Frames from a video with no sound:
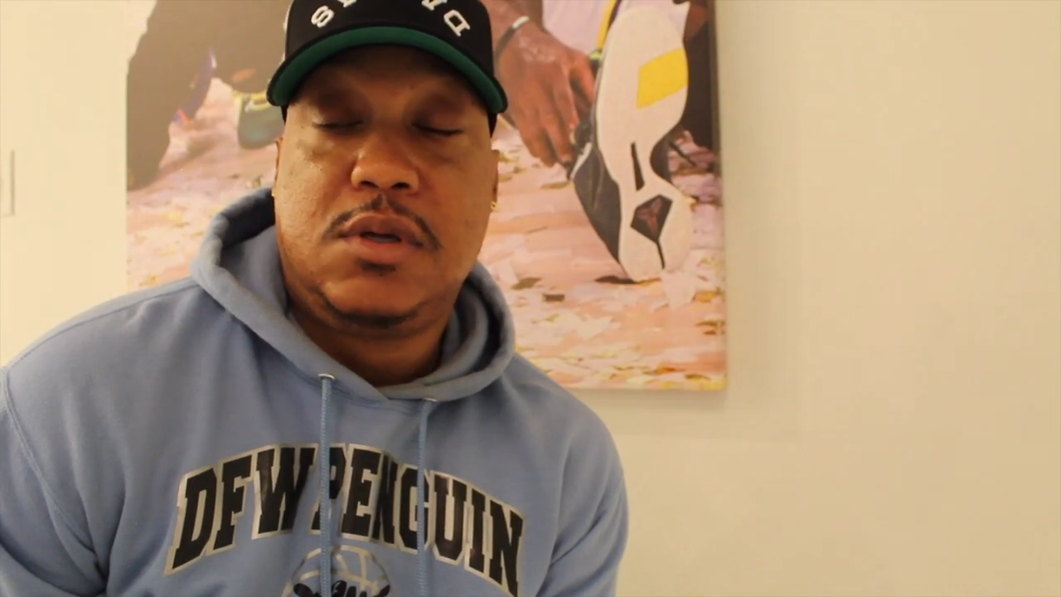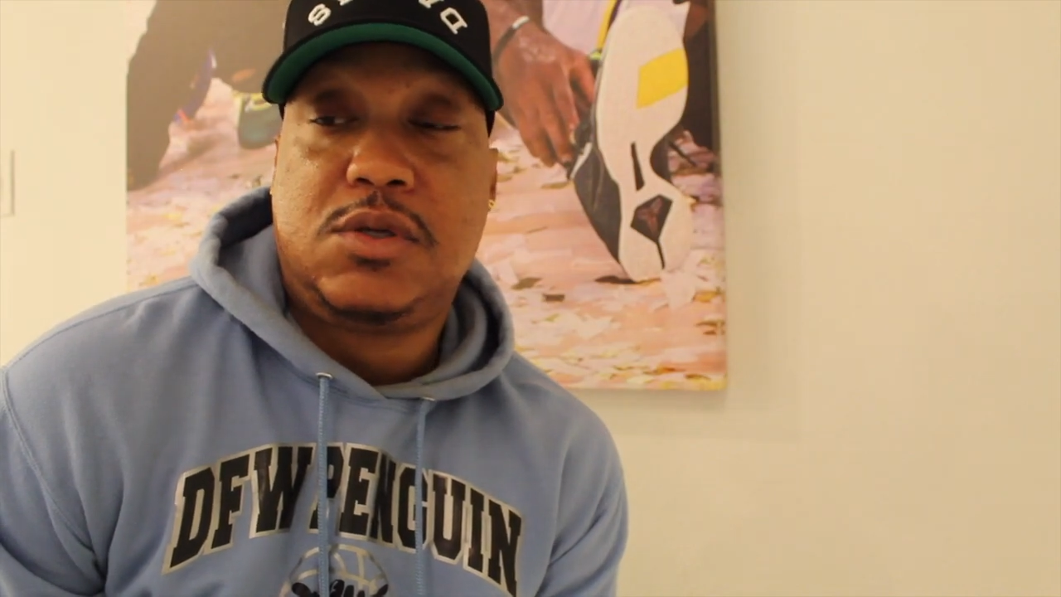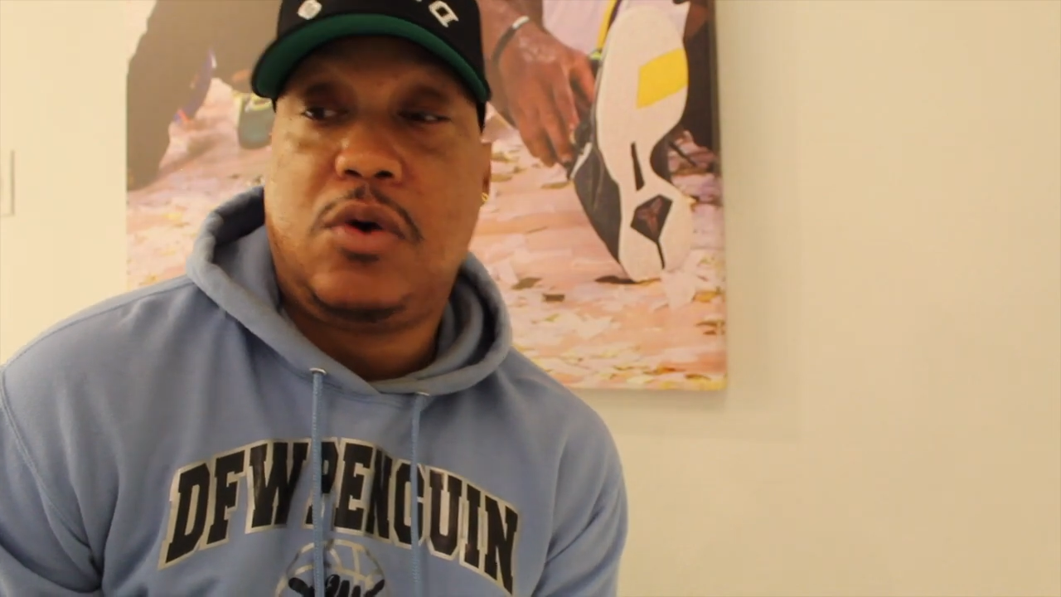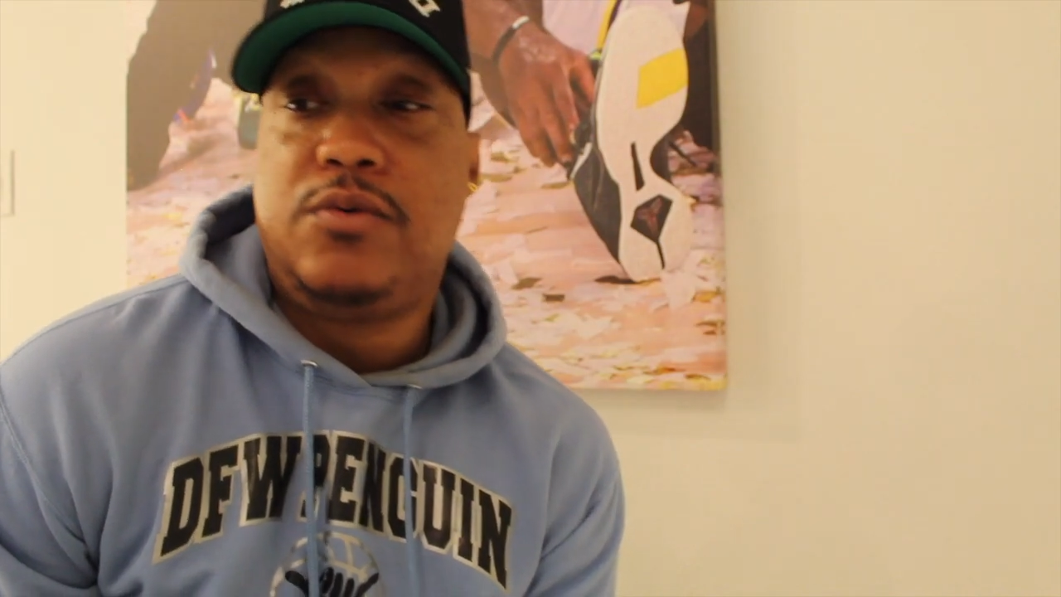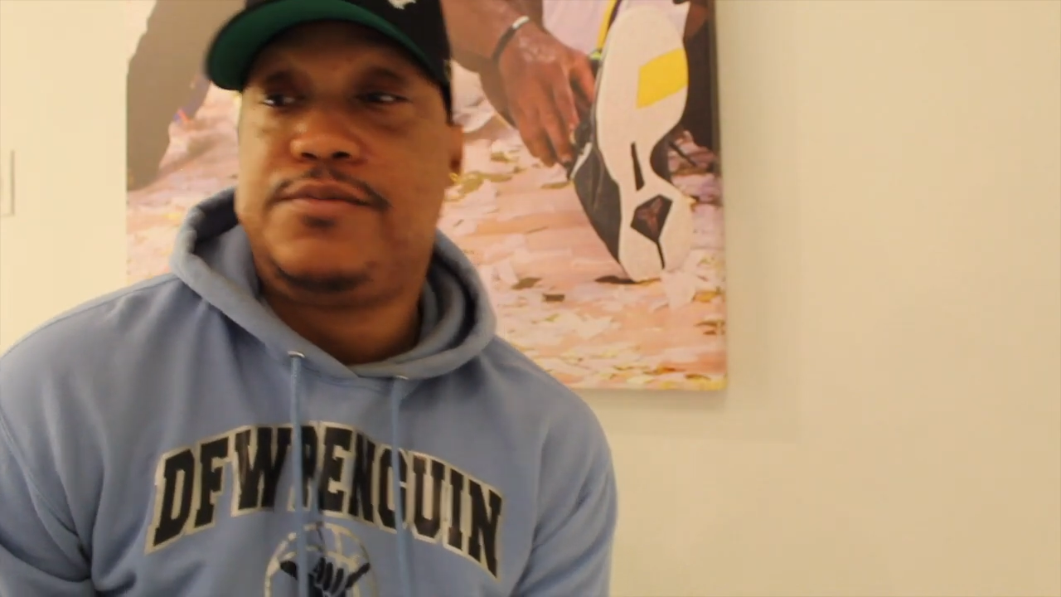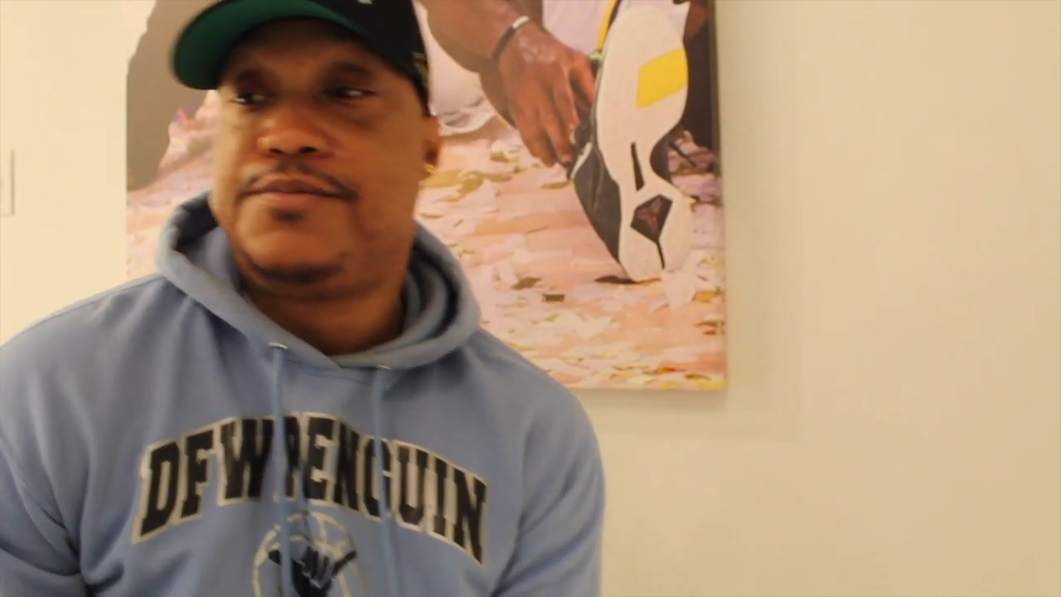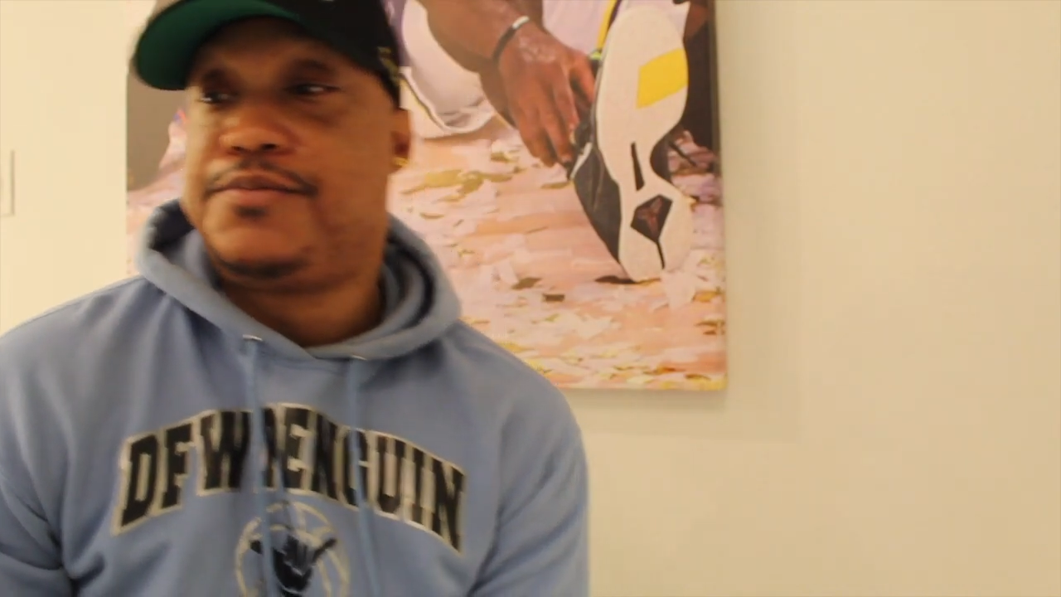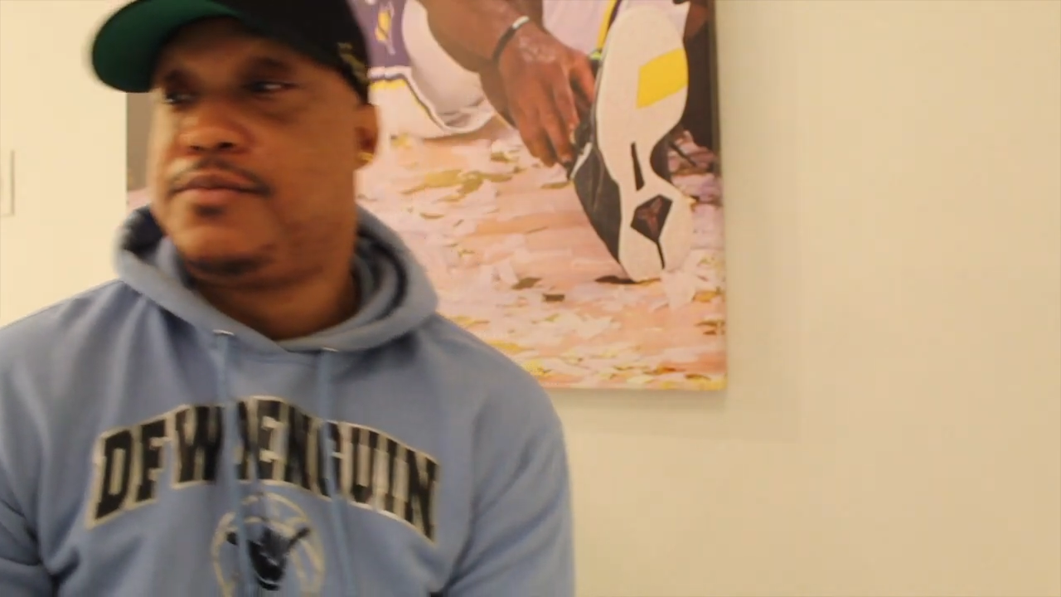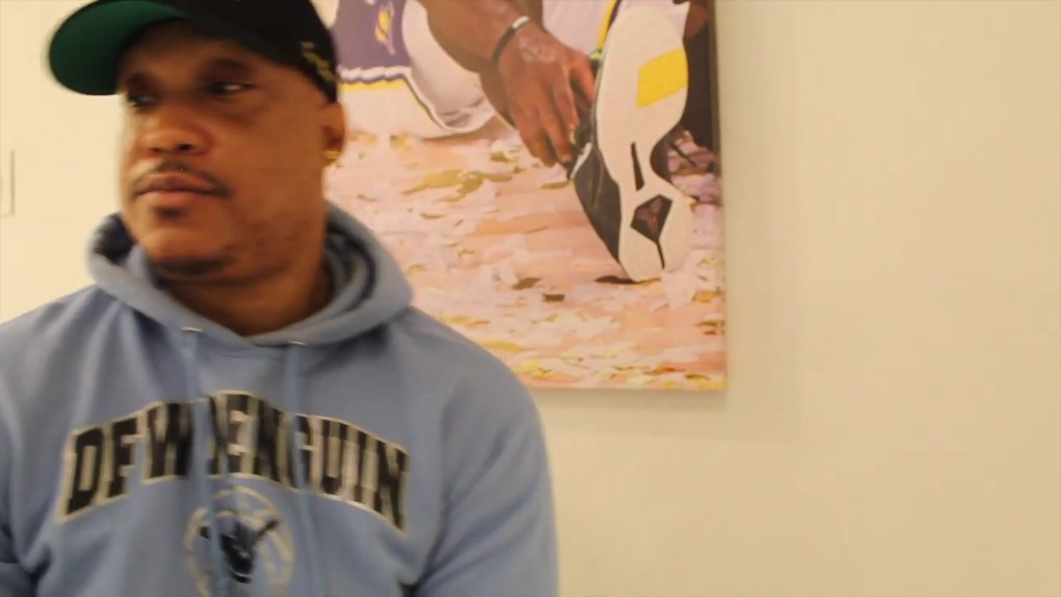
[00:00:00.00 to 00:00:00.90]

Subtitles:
So